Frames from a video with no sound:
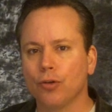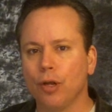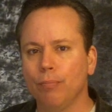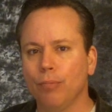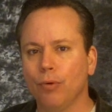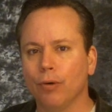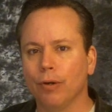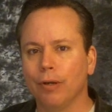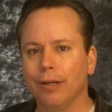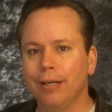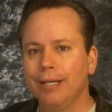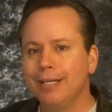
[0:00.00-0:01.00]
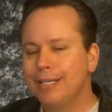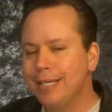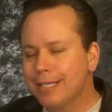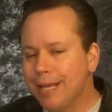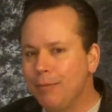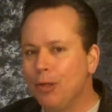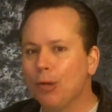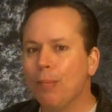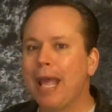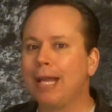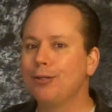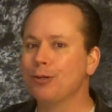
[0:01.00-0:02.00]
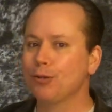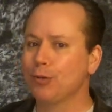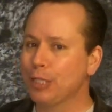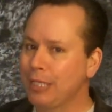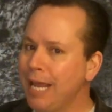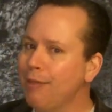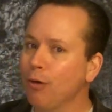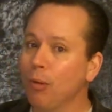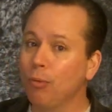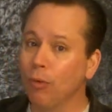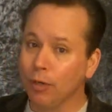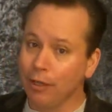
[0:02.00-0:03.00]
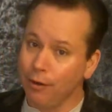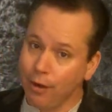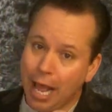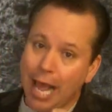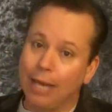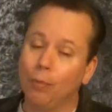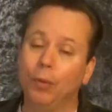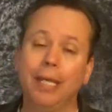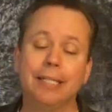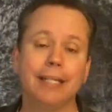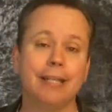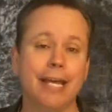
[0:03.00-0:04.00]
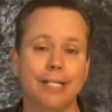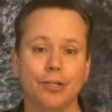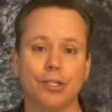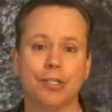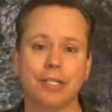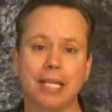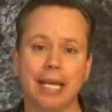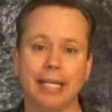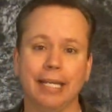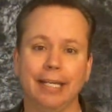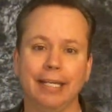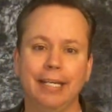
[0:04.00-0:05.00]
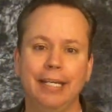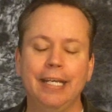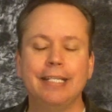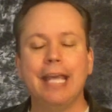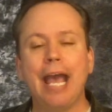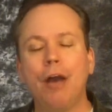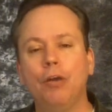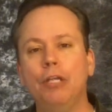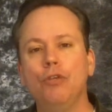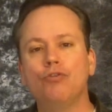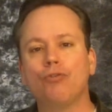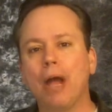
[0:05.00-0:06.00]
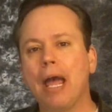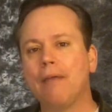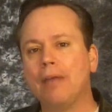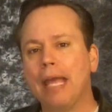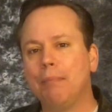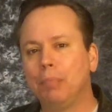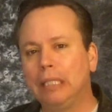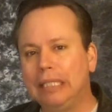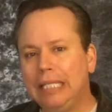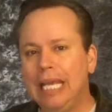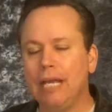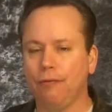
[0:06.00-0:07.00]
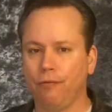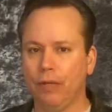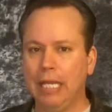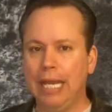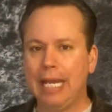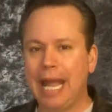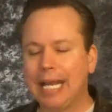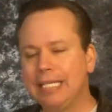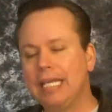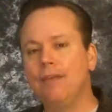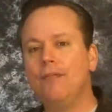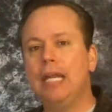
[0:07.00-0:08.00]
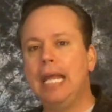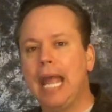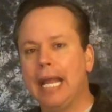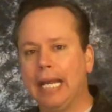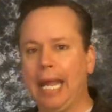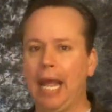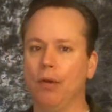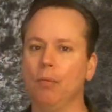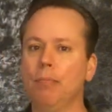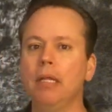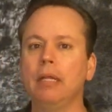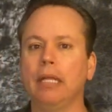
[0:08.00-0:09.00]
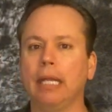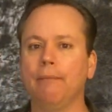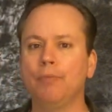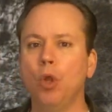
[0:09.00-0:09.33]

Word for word: are on board? See, some of your managers will say they're on board and they're not, and we'll get to that in just a second. See, how can you drive a belief in activity and accountability?